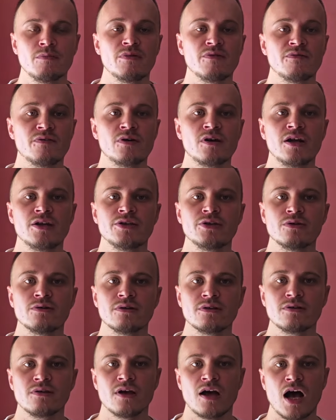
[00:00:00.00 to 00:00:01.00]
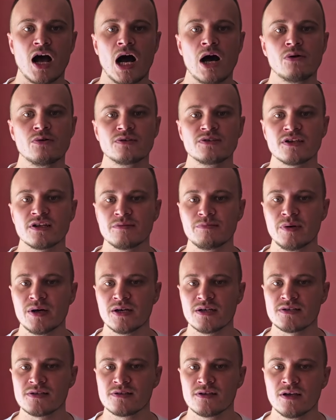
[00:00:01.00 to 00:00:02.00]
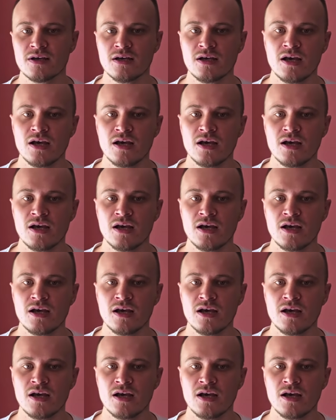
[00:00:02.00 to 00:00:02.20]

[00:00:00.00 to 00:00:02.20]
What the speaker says: Before I knew it, hours had passed,